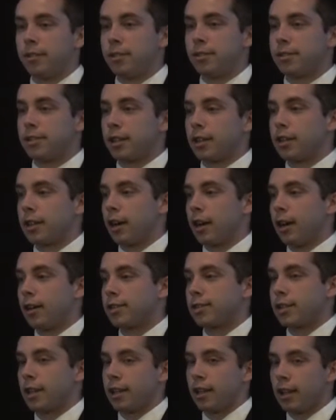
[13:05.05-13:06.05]
reduce their
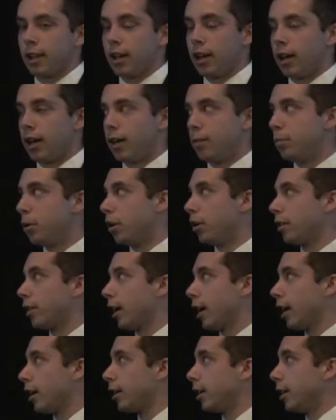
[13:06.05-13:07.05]
cost,
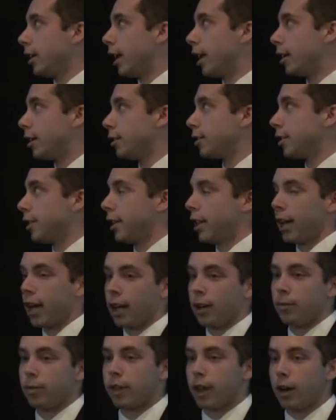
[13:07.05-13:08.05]
both in energy
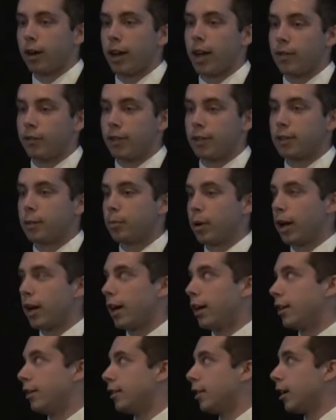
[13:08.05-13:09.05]
and without having to
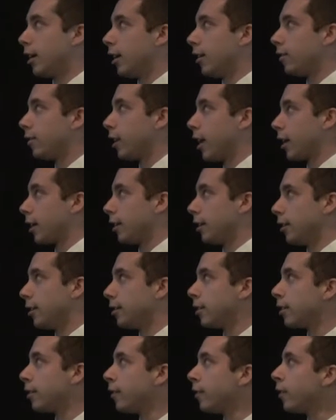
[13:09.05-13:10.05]
buy the flocculant.
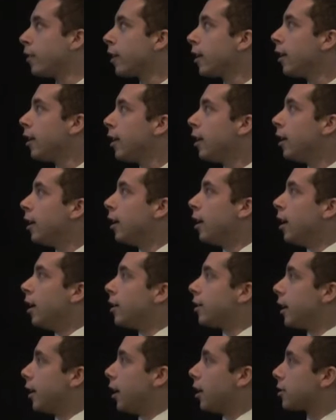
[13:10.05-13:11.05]

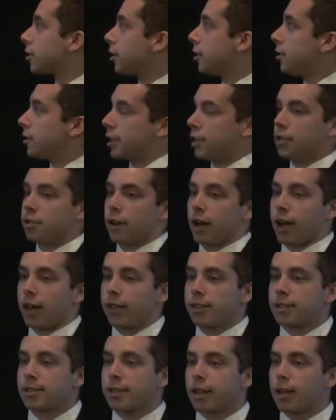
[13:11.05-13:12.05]
They also use a
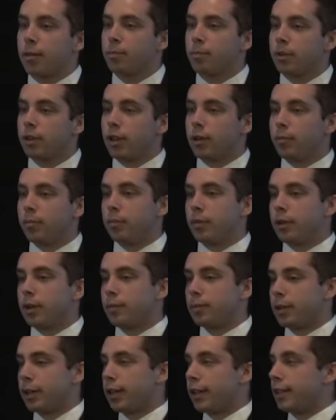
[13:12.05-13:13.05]
drying step,
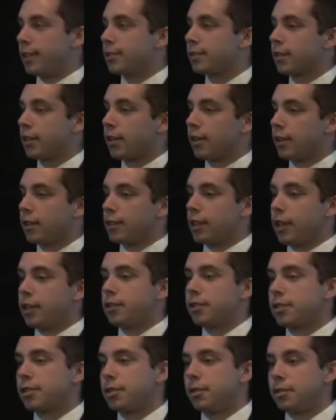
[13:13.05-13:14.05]
but instead
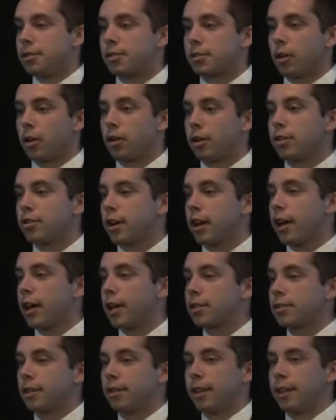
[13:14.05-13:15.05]
they just use solar
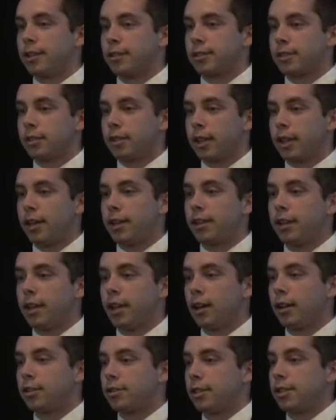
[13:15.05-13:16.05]
drying, so they just lay
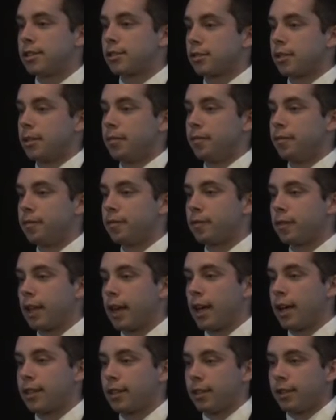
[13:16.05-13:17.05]
the algae stream
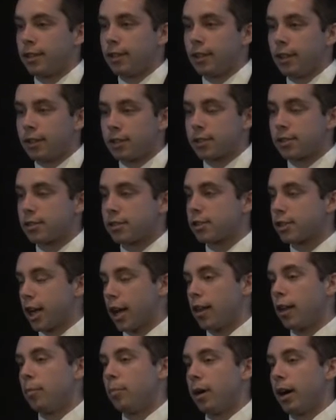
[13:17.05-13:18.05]
flat in a
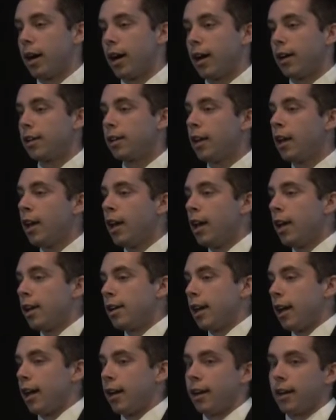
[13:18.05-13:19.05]
shallow pond
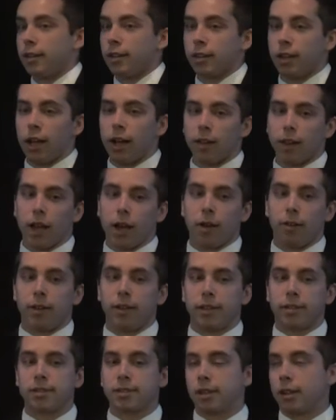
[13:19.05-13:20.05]
and
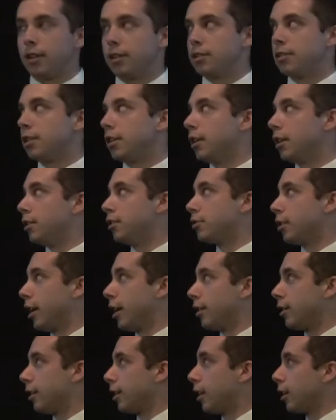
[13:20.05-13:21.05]
allow the sun to
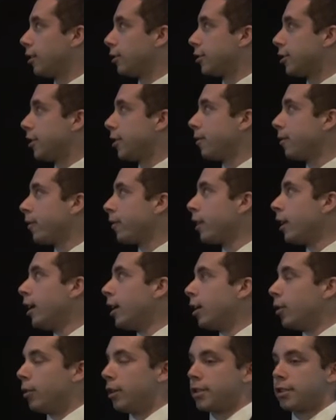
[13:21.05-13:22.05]
dry their algae,
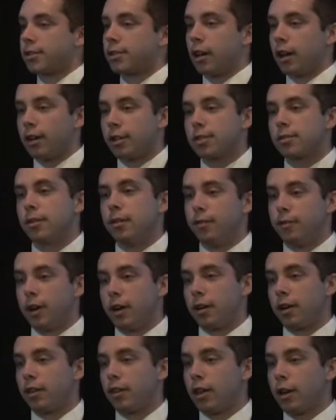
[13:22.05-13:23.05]
which is also
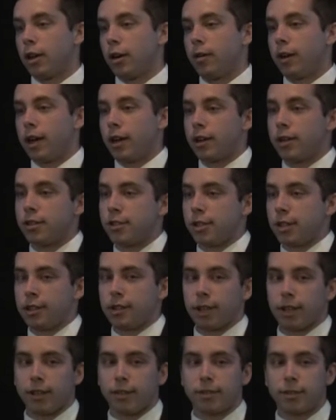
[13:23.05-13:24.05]
very low energy
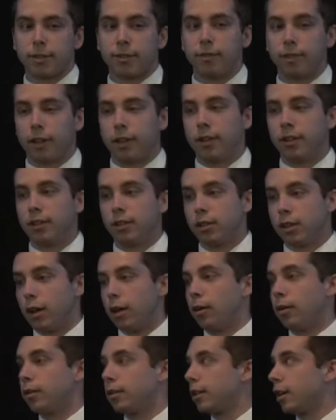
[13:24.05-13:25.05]
intensive and
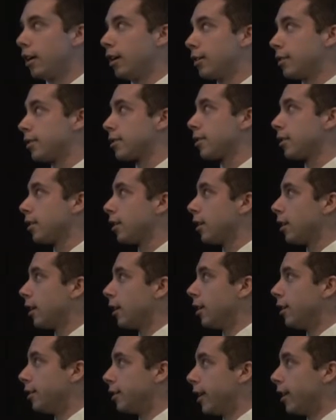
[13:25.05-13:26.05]
low cost
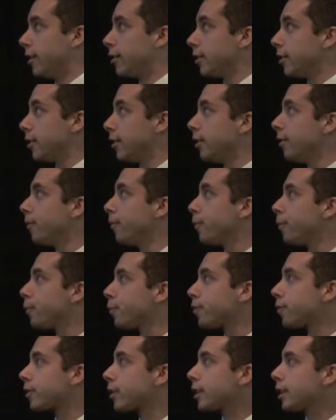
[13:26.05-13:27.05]
intensity.
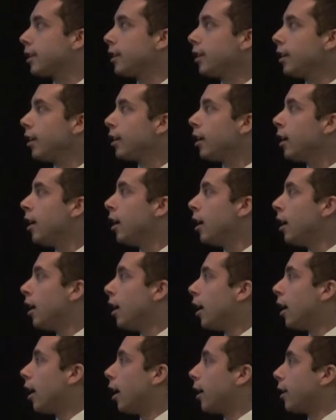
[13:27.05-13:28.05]

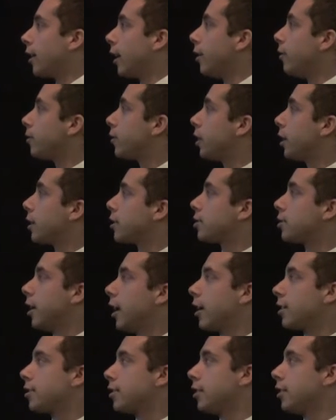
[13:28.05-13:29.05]
Then for
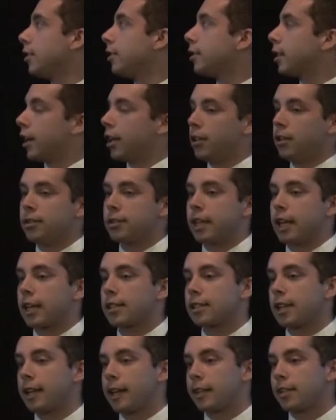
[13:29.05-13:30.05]
extraction, they use
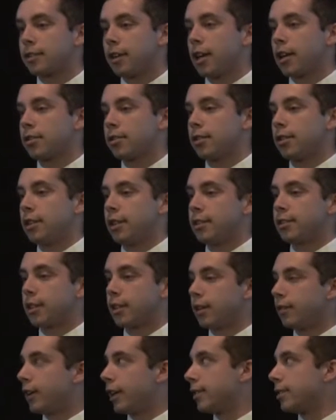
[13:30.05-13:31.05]
hexane extraction. It's
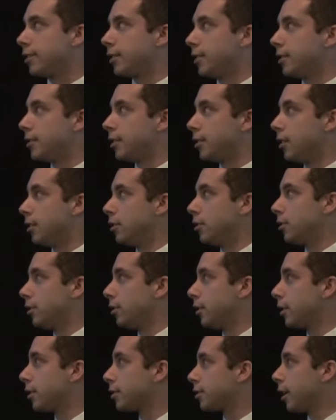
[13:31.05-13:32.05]
a
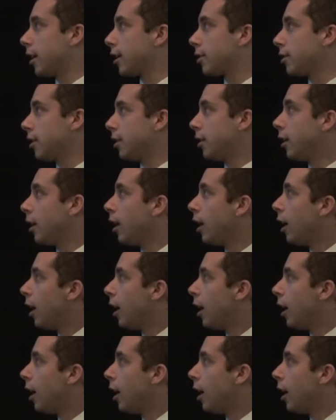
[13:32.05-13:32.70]
SCCO2 extraction.